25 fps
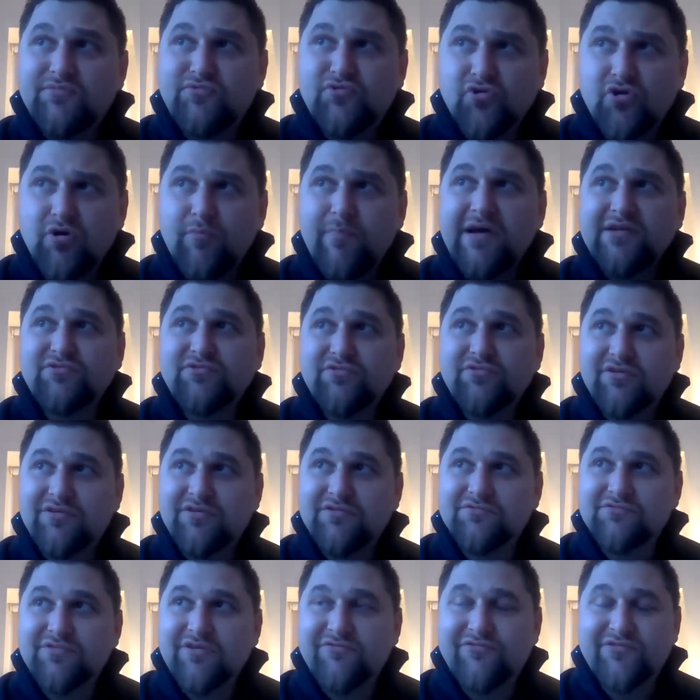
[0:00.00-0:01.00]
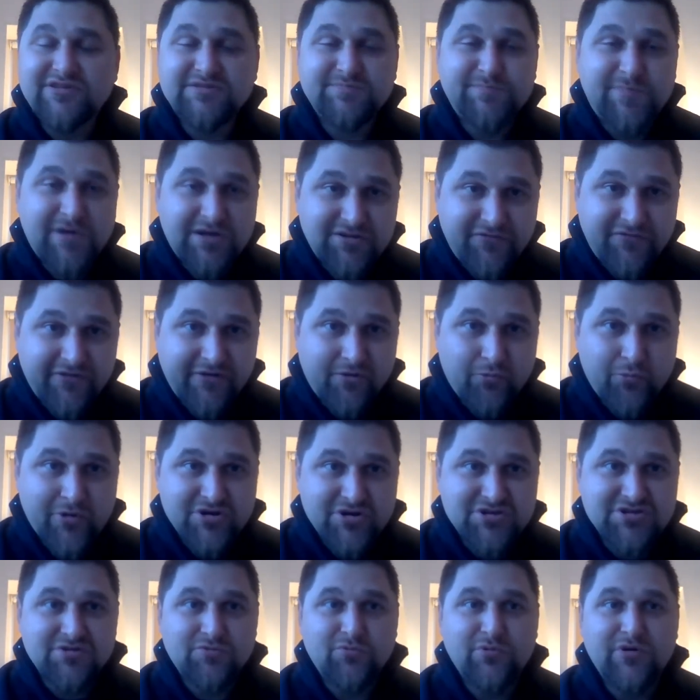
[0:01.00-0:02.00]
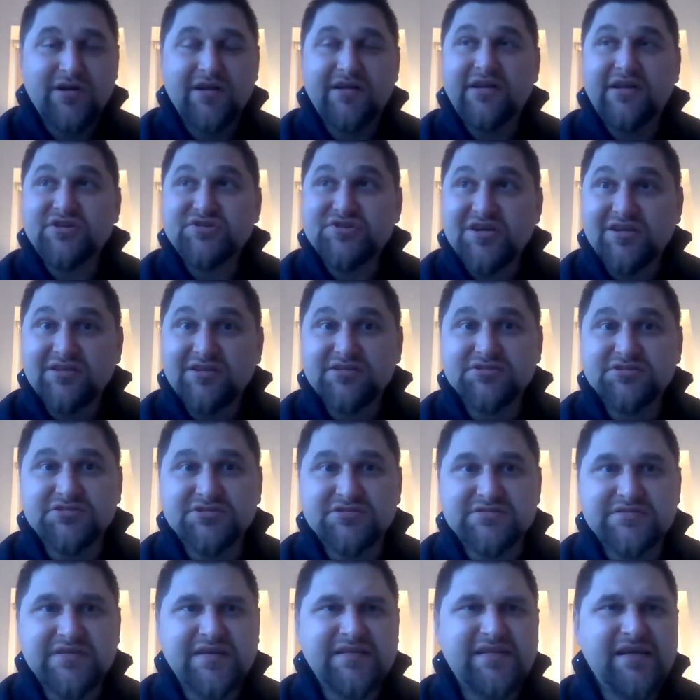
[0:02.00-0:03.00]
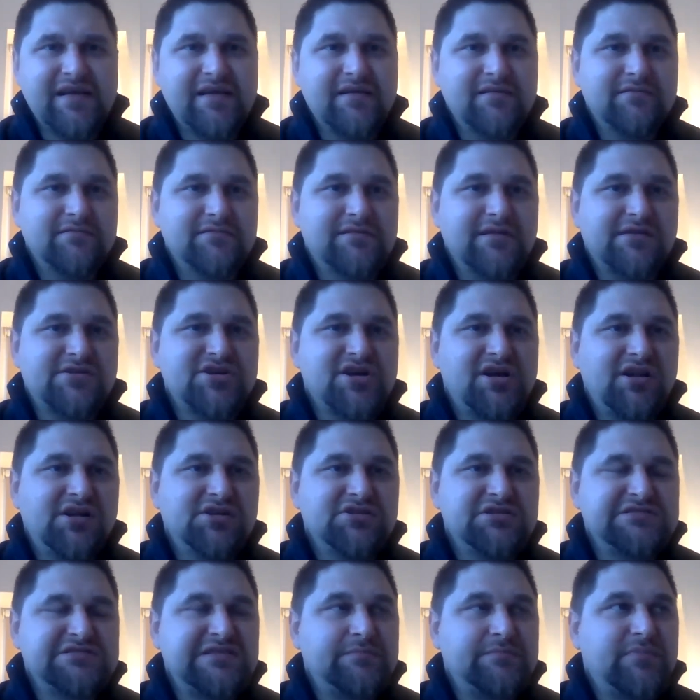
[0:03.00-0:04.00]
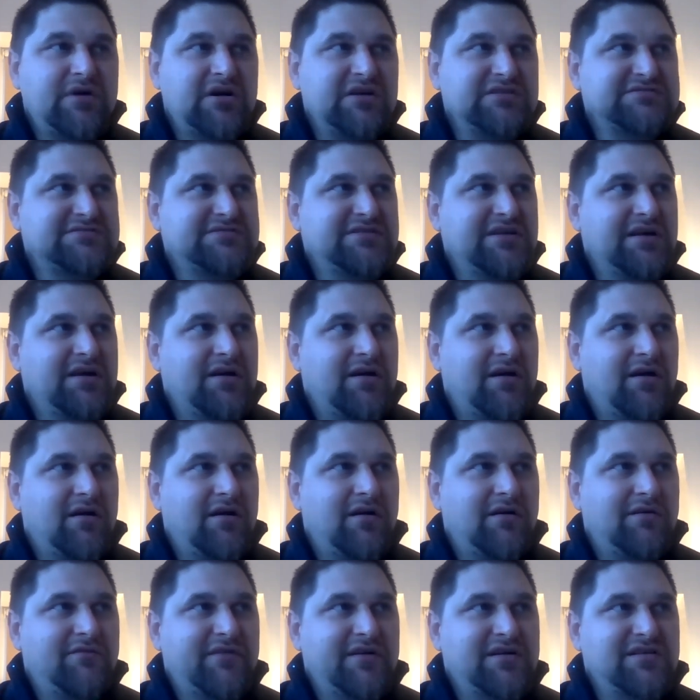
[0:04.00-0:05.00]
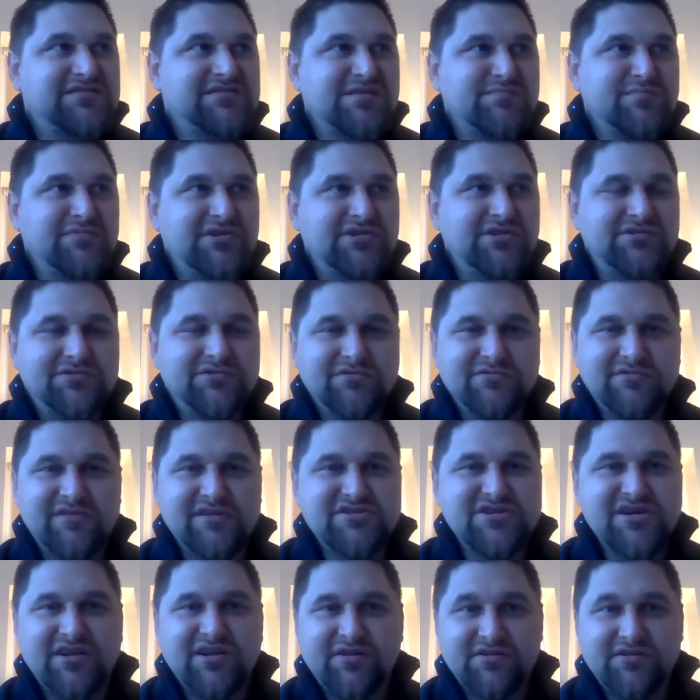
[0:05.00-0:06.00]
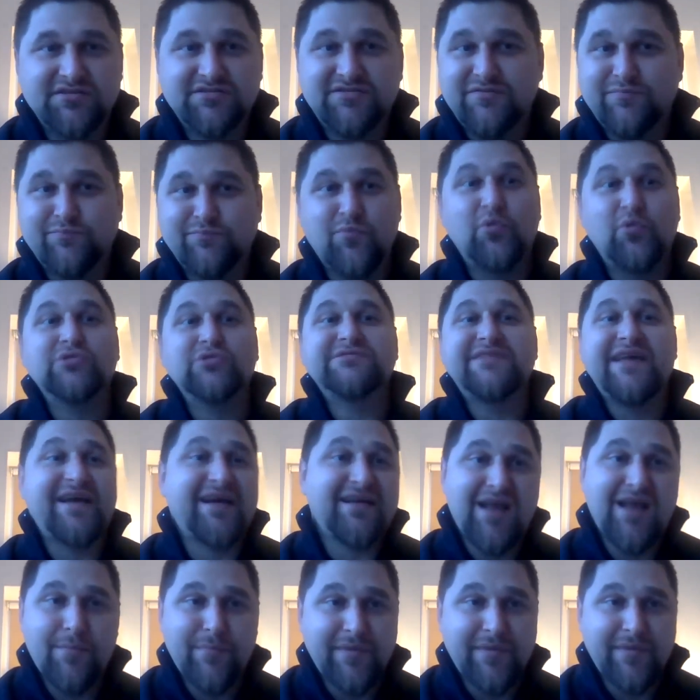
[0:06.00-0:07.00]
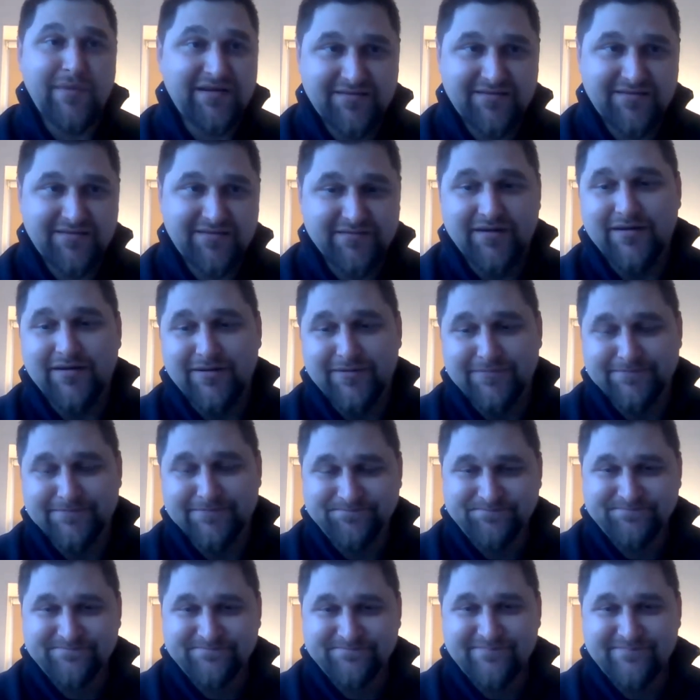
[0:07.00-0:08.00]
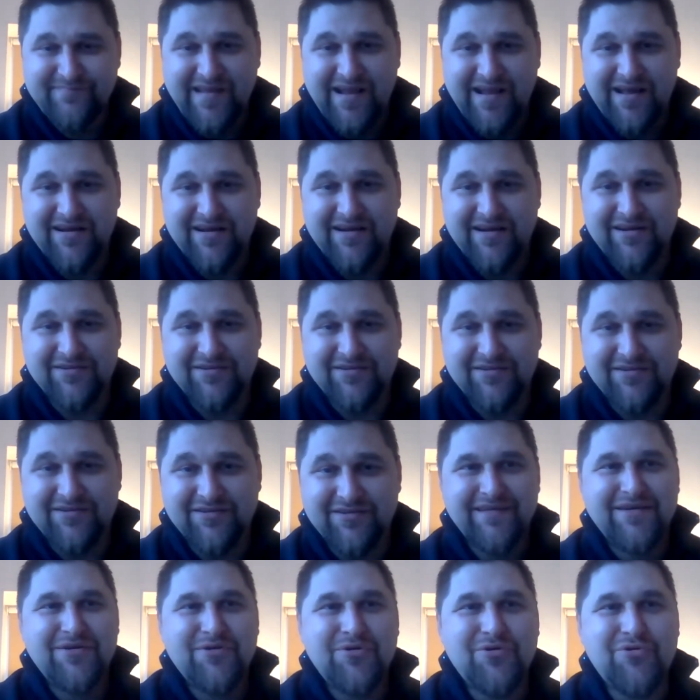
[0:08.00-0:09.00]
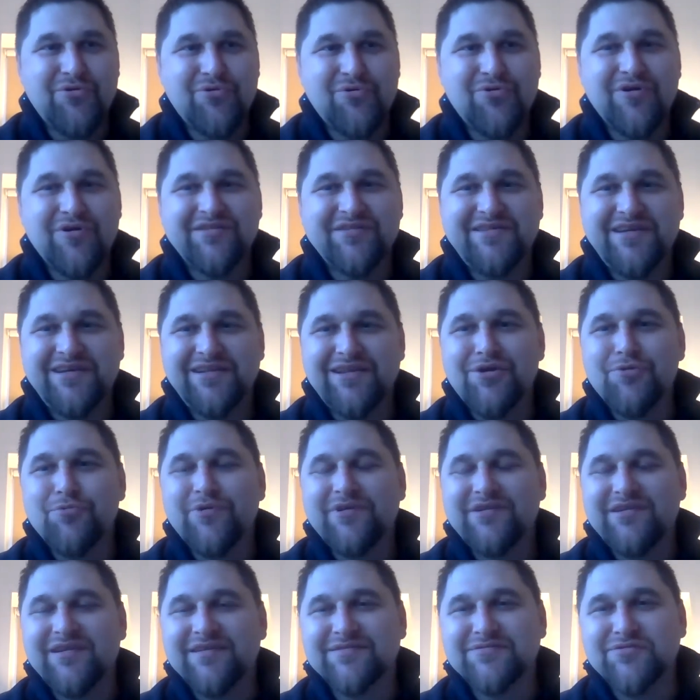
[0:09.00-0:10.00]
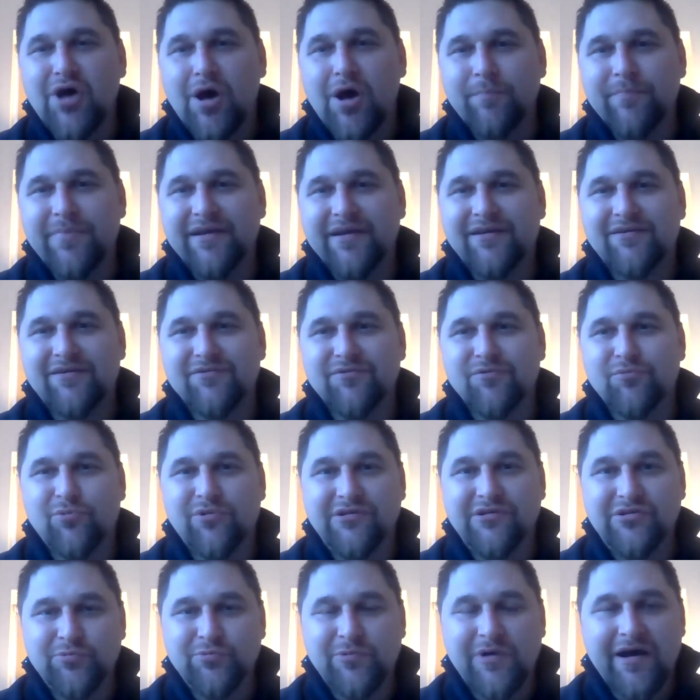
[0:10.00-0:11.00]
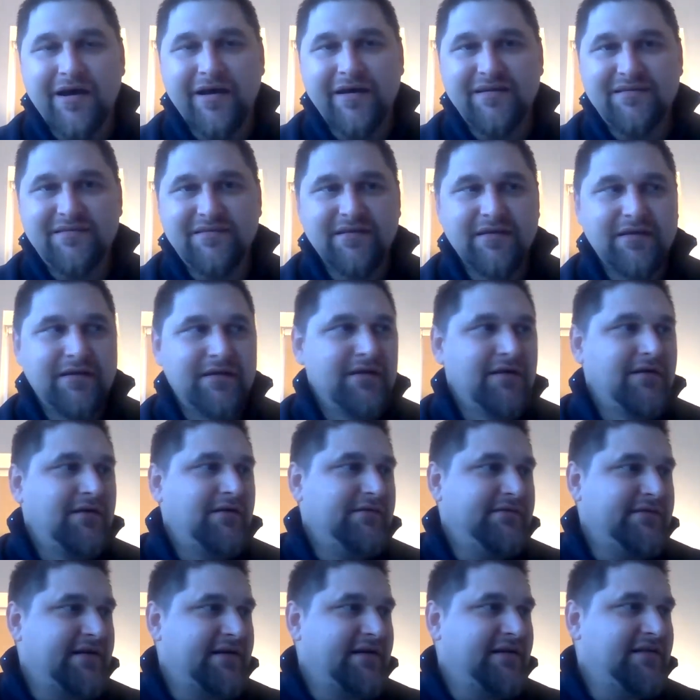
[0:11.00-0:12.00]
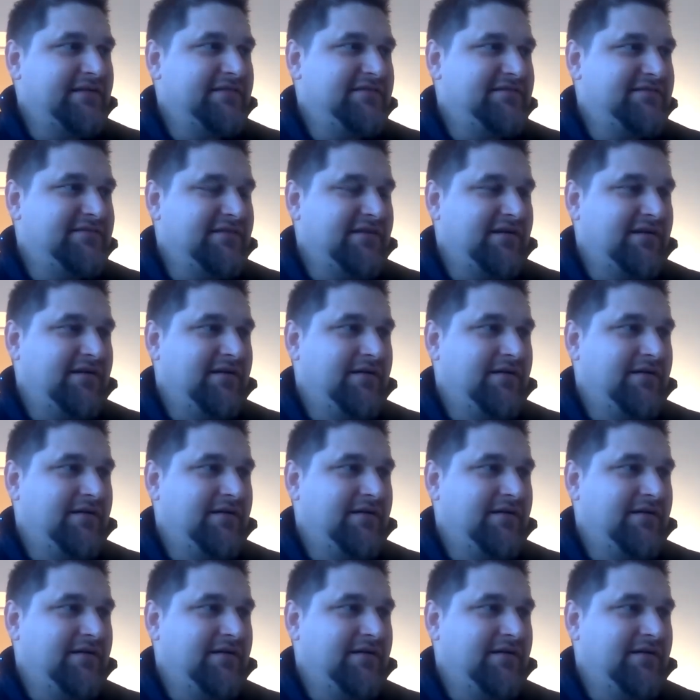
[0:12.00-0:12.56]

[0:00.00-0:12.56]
to go back to the first part of your question, what are the challenges? I think the challenges in Bosnia are very similar to the challenges of most academics who are dealing with this topic worldwide. That is,